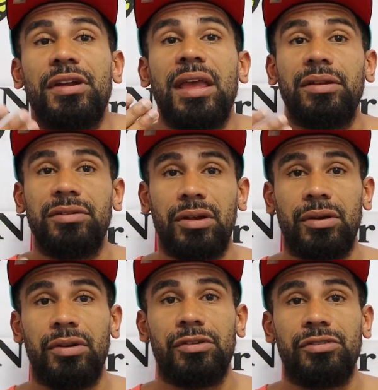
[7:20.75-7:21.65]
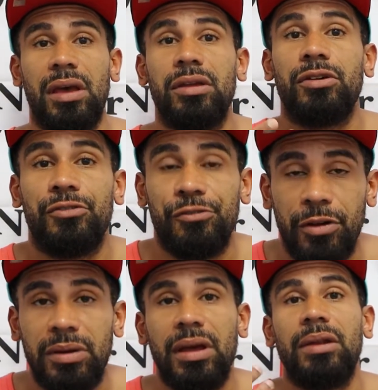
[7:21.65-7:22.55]
anterior set, your
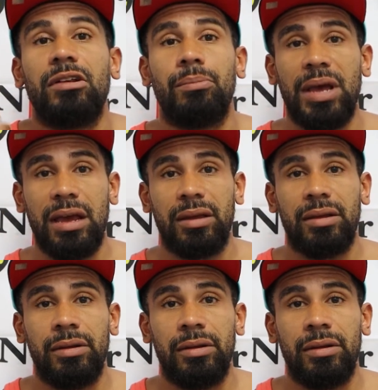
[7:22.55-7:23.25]
front and your back.